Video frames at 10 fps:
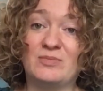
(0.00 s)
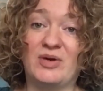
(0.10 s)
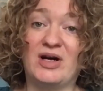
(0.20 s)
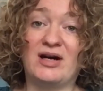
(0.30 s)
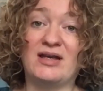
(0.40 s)

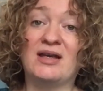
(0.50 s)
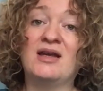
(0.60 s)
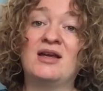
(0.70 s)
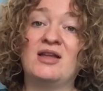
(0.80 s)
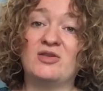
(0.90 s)
by
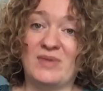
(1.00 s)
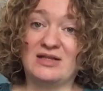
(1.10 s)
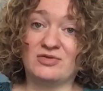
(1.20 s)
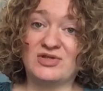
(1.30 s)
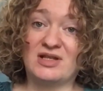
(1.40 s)
the
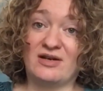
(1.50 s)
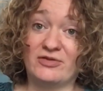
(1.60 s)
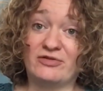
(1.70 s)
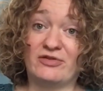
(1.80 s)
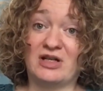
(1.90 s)
medical staff on
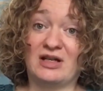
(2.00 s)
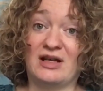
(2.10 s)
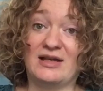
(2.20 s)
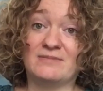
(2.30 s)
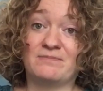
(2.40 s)
the front line.